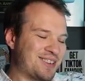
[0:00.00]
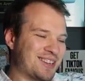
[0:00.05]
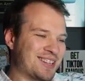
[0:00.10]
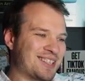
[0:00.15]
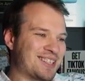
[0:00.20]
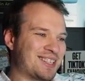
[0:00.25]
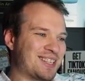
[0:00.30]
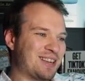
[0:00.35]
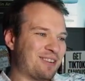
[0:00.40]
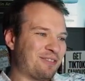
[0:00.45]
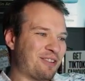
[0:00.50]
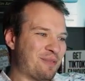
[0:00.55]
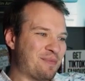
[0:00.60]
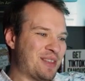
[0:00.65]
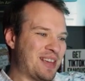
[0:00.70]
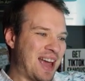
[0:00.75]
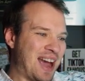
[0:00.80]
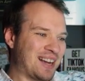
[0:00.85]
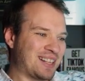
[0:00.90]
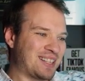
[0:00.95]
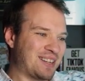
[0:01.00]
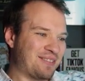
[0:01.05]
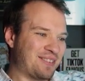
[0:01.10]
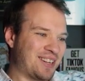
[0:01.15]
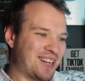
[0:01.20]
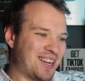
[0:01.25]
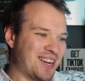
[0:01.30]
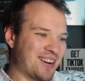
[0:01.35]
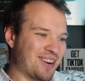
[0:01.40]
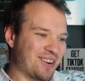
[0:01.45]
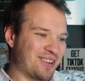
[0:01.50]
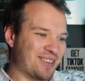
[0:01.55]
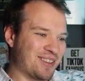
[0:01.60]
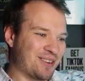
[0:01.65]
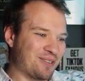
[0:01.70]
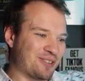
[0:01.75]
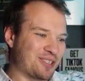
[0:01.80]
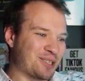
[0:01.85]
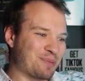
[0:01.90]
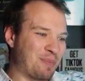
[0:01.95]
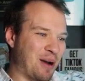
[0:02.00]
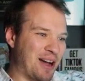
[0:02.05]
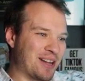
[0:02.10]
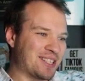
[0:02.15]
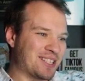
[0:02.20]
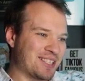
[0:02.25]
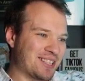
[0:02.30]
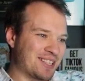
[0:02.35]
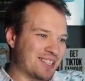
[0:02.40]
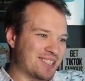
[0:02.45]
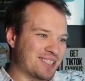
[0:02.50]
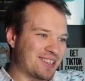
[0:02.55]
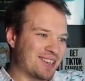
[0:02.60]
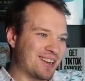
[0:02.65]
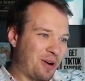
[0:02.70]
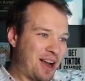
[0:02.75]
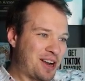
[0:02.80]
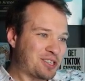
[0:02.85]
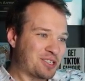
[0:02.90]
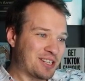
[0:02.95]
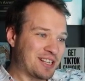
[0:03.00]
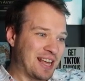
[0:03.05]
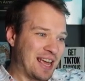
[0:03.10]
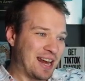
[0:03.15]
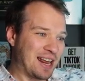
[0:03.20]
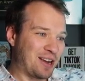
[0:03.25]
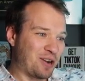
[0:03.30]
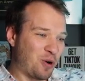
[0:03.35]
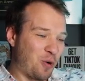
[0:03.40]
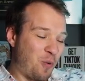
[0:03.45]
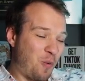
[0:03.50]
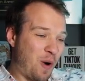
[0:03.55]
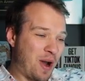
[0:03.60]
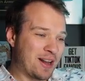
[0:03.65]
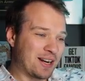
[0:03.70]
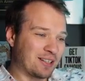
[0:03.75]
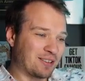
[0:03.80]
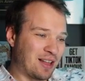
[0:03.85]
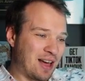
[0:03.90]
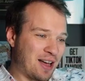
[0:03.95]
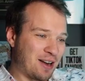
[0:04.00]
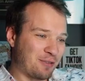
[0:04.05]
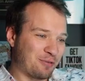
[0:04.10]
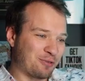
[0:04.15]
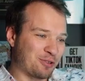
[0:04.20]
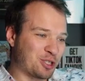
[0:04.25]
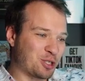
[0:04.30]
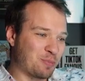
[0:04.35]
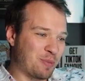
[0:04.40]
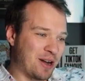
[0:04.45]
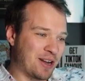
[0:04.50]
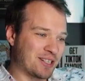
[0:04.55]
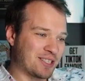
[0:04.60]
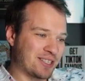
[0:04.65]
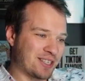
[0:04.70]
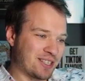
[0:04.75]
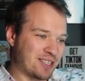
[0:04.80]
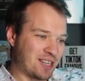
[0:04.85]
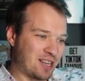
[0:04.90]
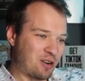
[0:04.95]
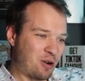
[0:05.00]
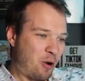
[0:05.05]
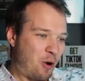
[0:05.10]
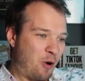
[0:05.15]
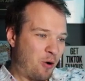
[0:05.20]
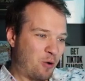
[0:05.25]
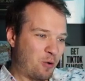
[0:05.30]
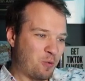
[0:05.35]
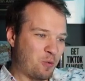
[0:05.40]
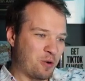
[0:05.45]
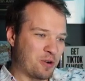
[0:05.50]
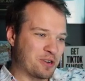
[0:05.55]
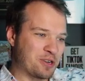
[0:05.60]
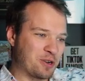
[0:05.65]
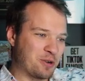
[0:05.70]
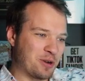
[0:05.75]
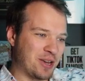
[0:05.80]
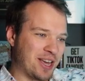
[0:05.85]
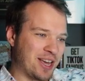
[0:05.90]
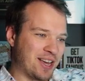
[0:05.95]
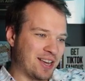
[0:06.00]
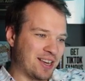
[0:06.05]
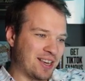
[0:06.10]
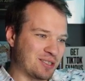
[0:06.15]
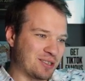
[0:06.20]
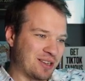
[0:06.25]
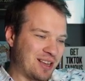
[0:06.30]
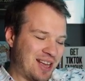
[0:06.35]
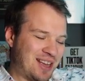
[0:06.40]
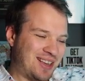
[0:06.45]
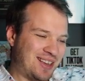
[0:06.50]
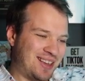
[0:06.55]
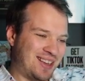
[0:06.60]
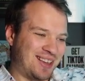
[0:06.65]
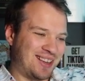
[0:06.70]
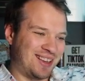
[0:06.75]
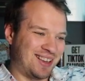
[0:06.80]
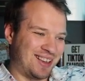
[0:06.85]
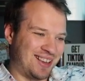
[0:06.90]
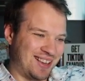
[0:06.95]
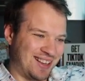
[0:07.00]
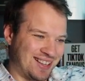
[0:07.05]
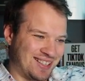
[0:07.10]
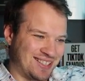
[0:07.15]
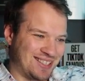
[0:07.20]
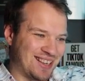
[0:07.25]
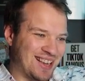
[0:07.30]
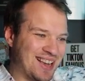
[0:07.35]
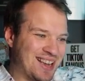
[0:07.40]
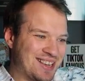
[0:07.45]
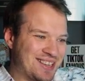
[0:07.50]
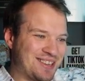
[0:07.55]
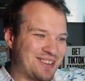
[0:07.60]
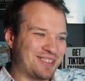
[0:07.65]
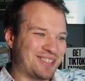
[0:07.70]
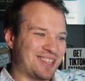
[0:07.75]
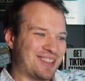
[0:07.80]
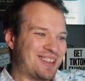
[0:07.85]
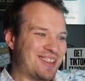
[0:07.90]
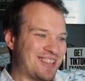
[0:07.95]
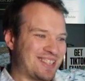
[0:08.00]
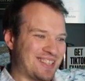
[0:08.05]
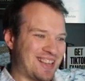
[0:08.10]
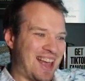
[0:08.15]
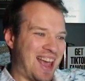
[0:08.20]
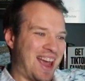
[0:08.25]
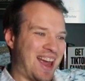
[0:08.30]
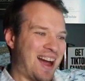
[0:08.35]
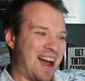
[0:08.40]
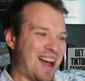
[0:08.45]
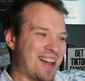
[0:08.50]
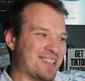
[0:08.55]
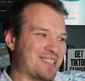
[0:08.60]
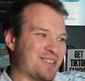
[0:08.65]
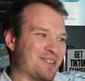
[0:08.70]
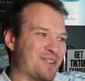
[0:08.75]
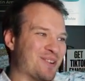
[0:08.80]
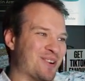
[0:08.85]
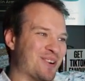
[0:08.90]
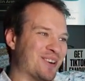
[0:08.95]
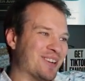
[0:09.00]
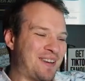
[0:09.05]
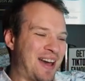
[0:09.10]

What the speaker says: you can see from the activity here, the responses, we're actually getting quite a lot of responses. And all we're doing is it's using this AI tool,